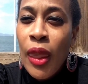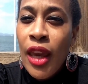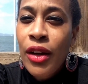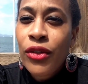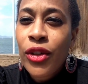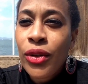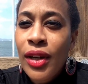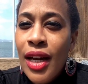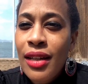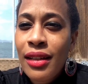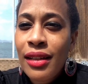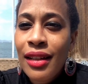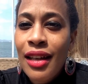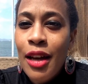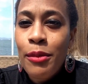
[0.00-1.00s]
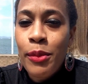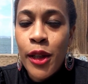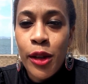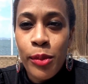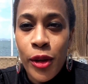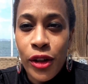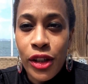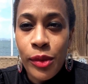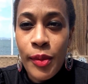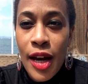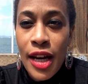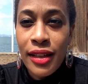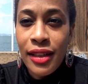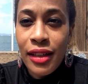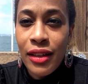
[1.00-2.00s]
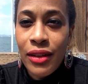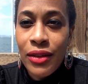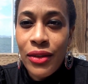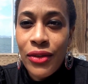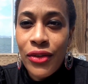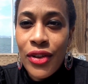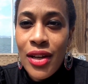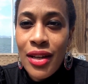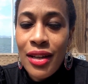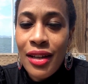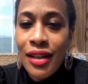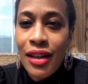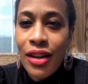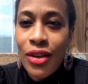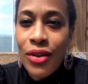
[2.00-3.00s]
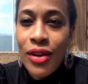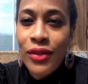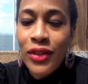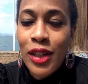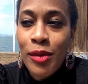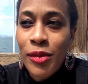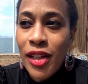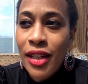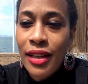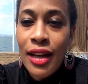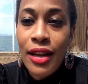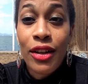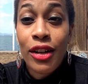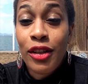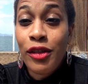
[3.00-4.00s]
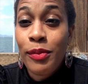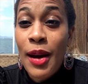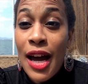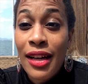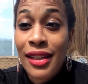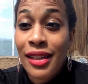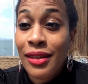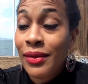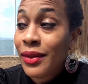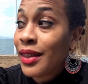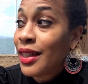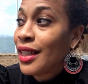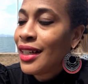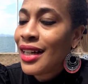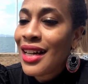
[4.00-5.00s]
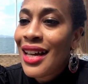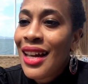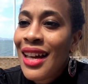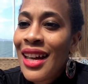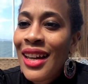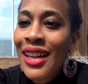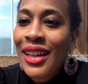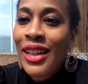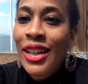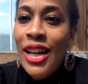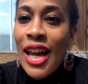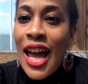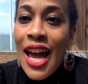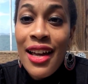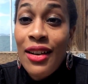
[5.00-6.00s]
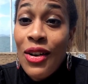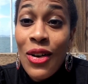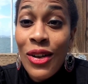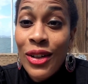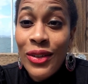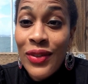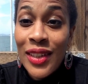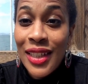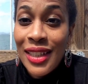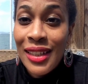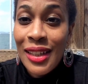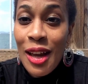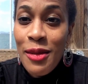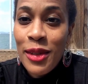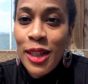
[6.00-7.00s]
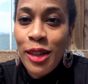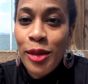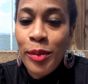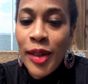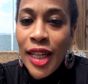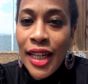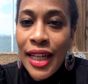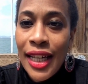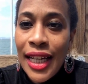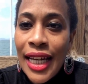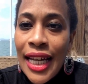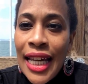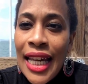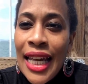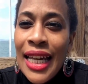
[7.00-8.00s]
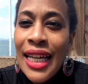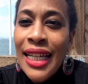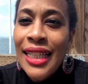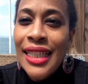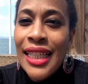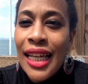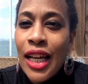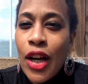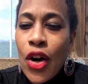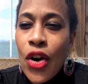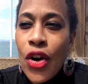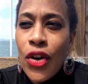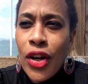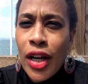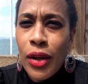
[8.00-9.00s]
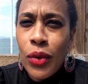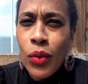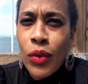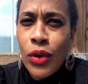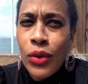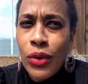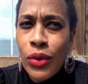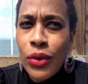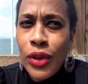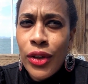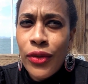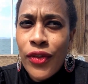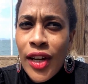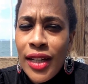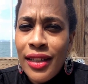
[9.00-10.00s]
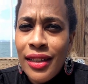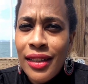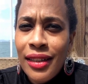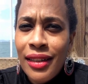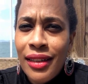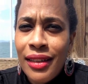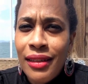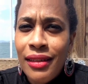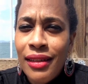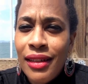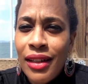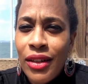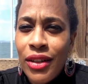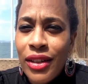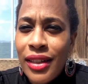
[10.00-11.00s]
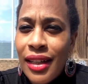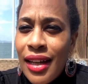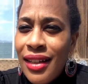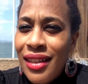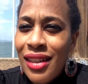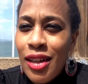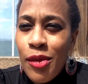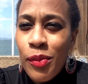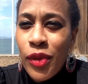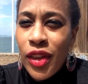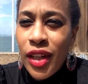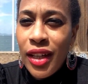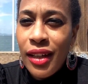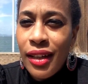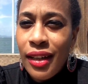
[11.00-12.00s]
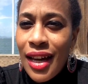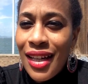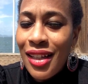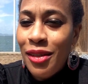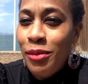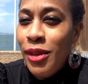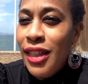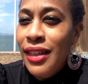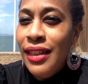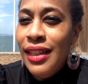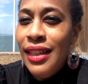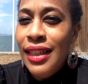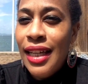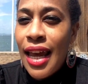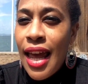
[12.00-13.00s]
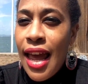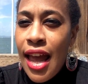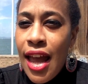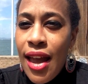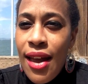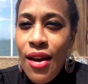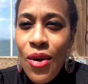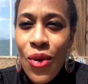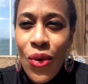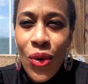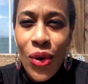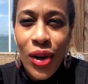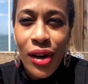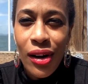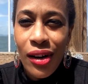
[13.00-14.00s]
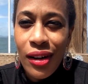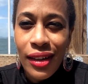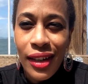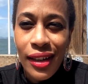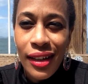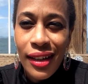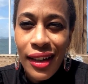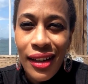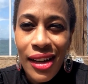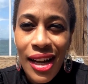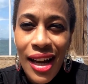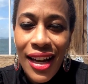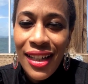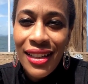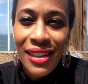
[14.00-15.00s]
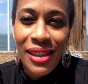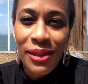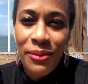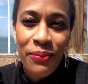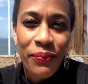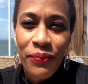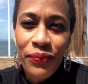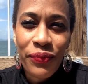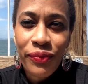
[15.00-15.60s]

if you get into that big perspective, of something that could have possibly had all of this come into being, it's like, all right, well, if I said something I didn't mean to say, or like I didn't,